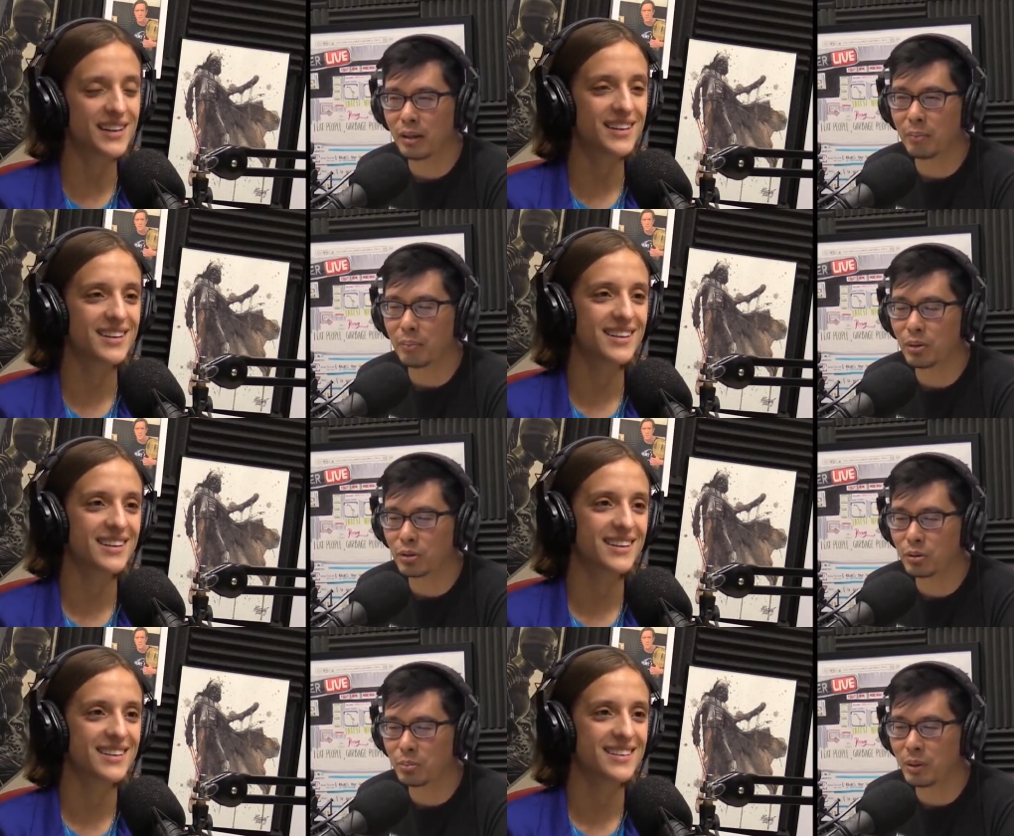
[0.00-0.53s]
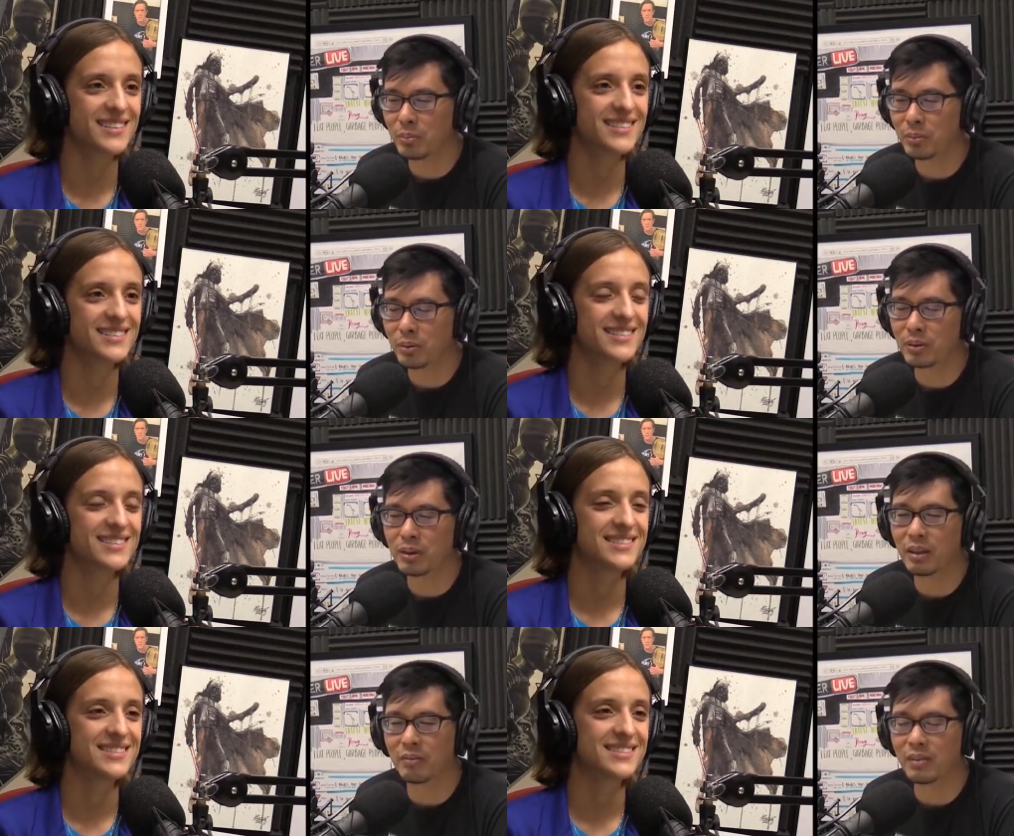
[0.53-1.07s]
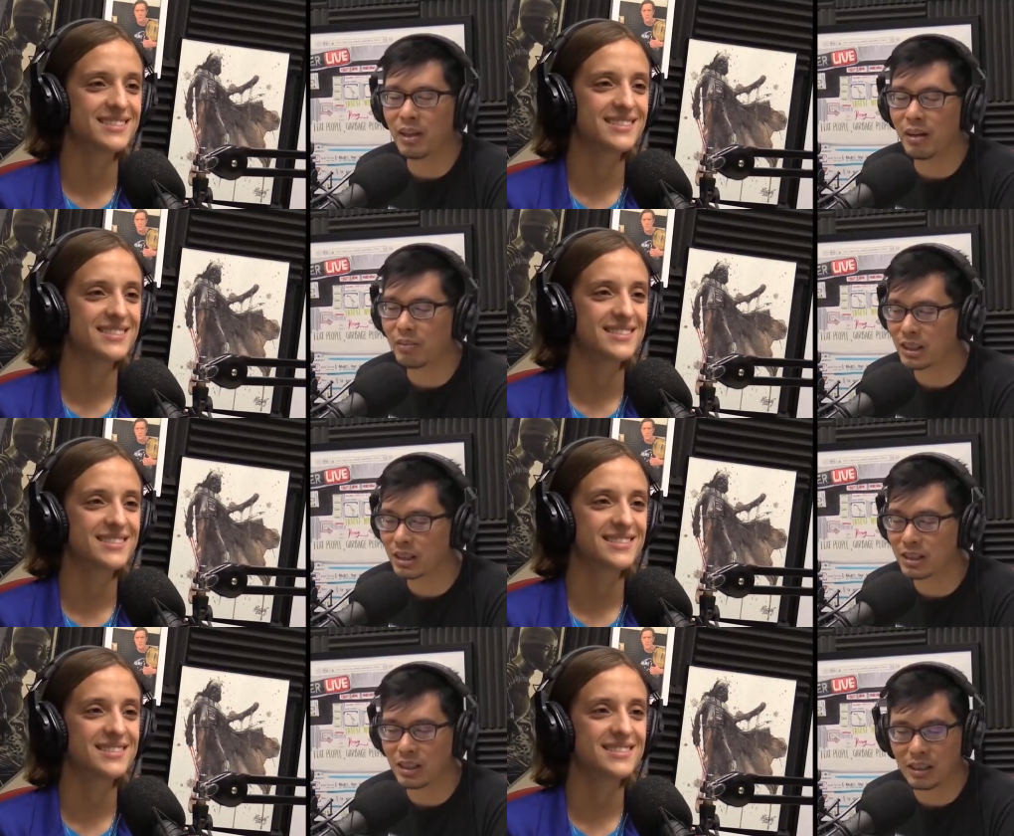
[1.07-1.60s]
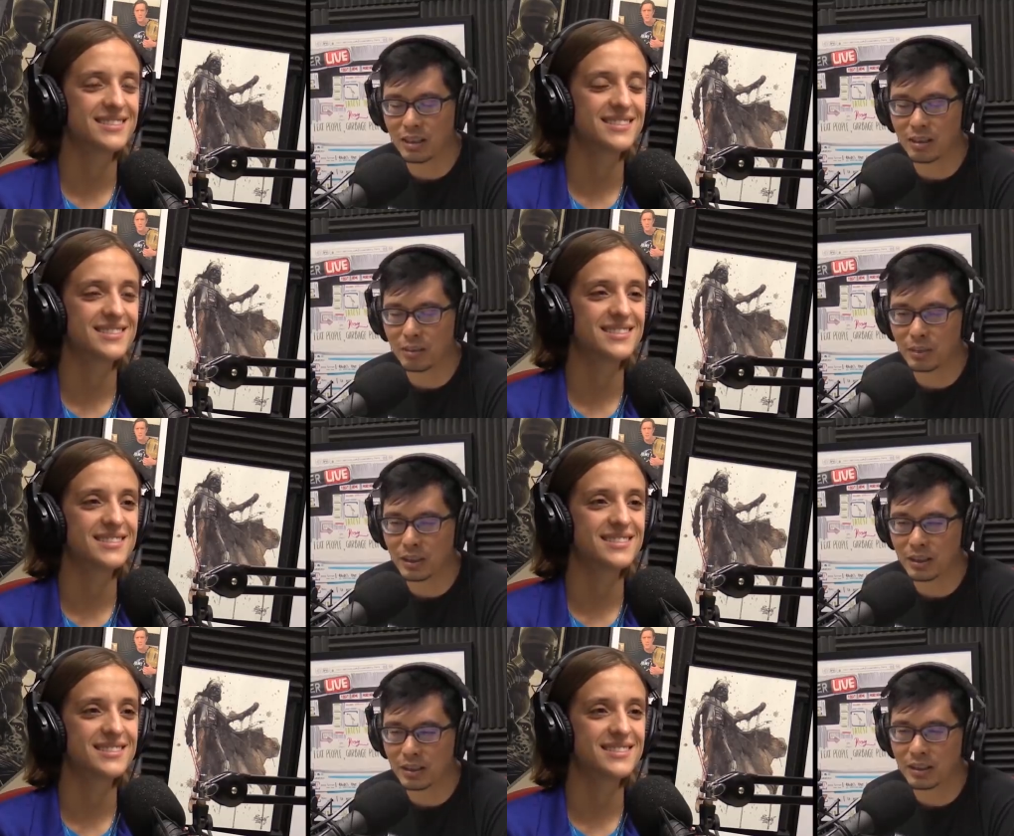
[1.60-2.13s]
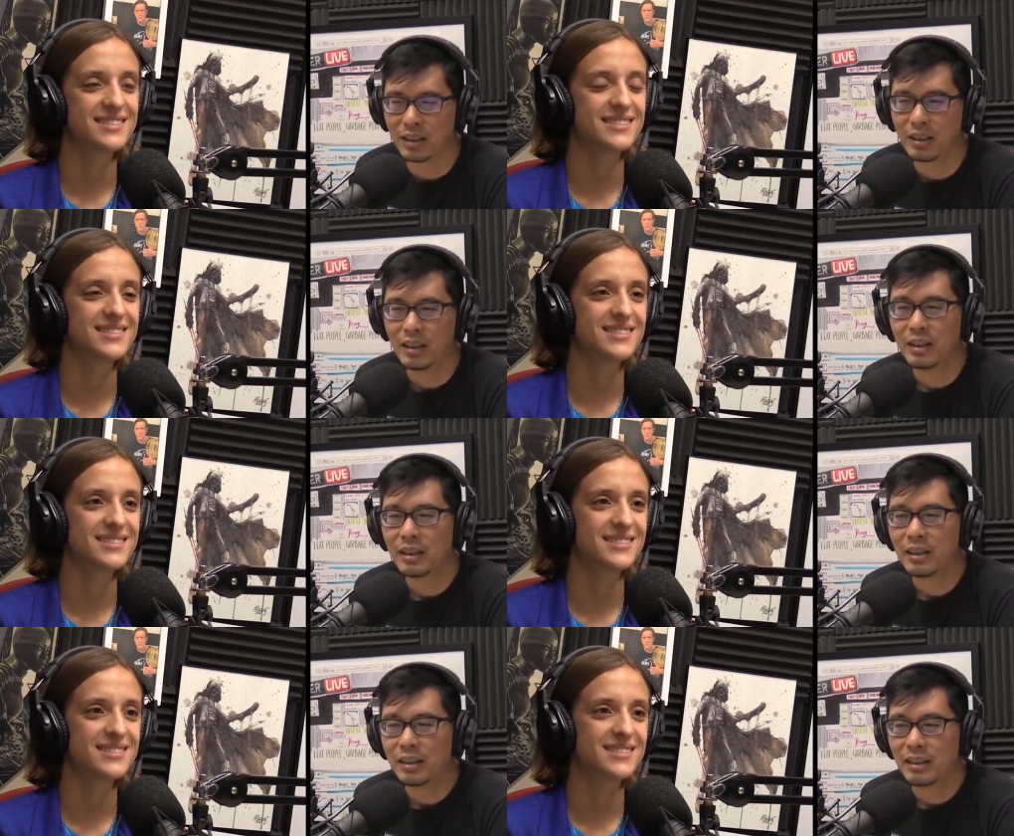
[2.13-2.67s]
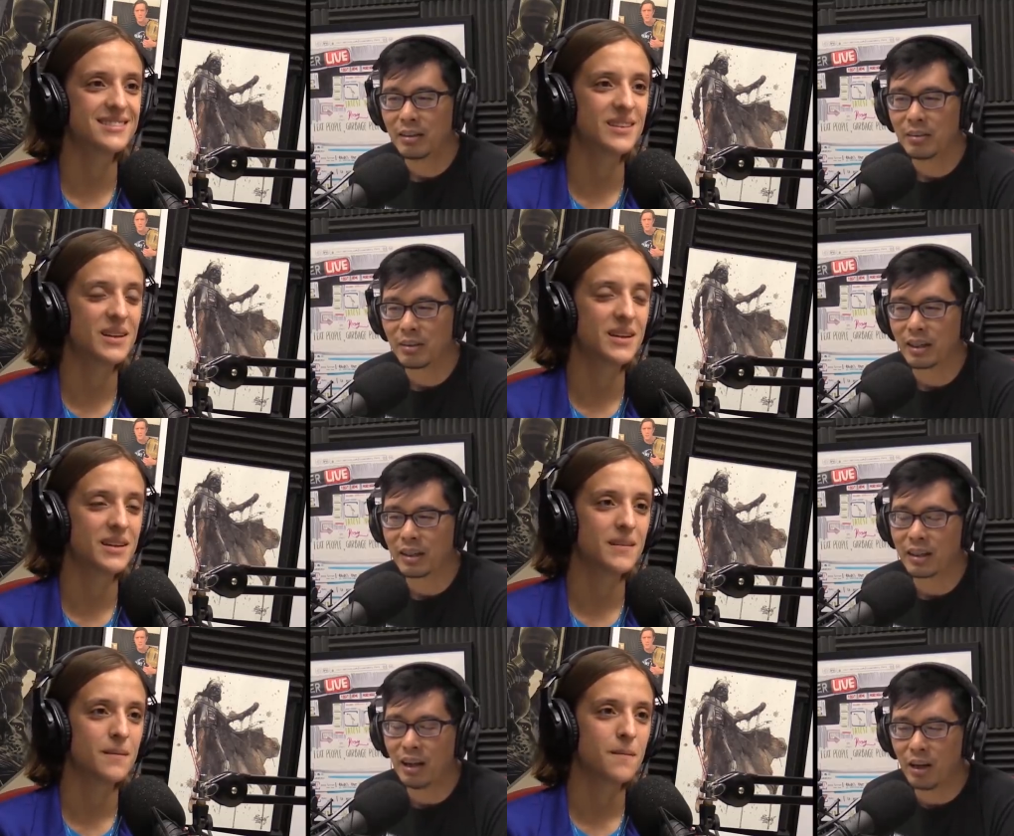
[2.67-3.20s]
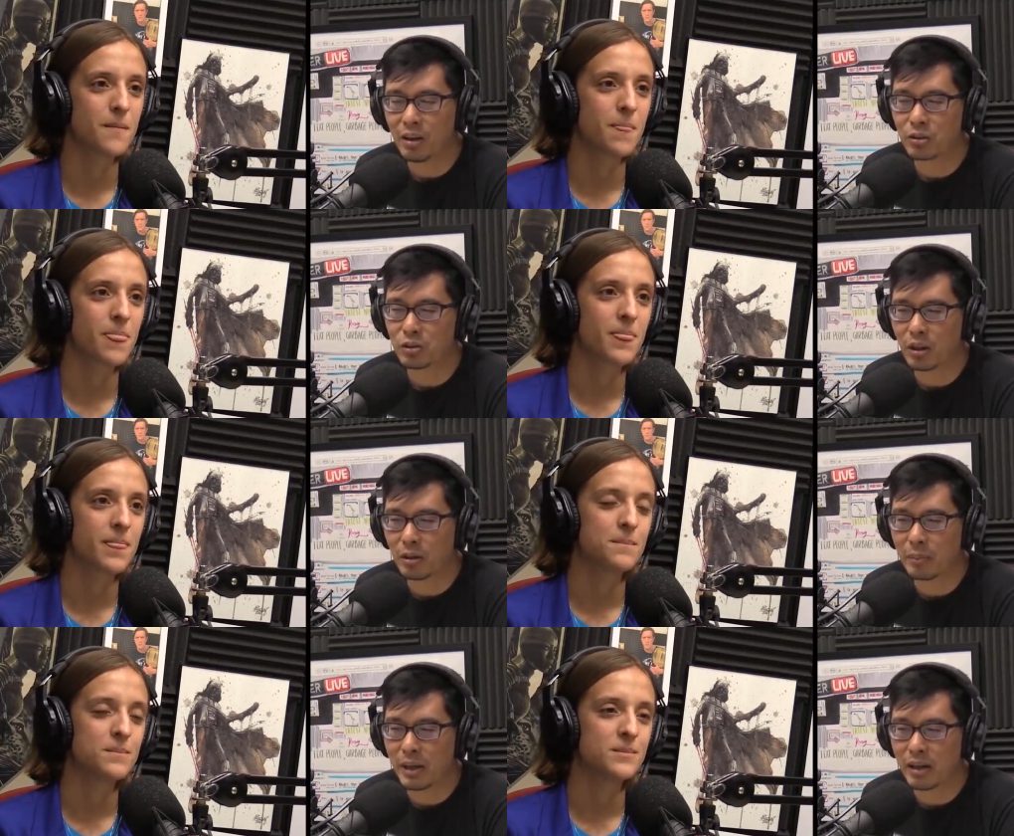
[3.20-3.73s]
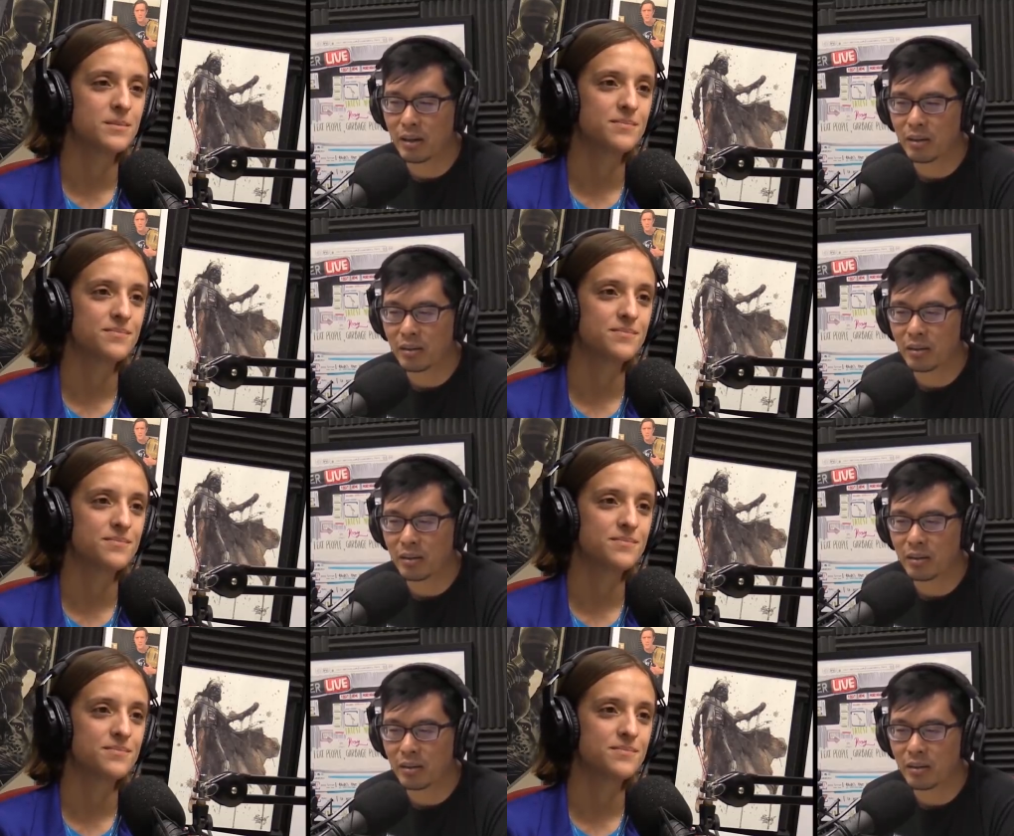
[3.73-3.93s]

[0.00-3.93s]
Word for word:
Speaker 1: That most people have never seen because they were like, oh, it's Terminator.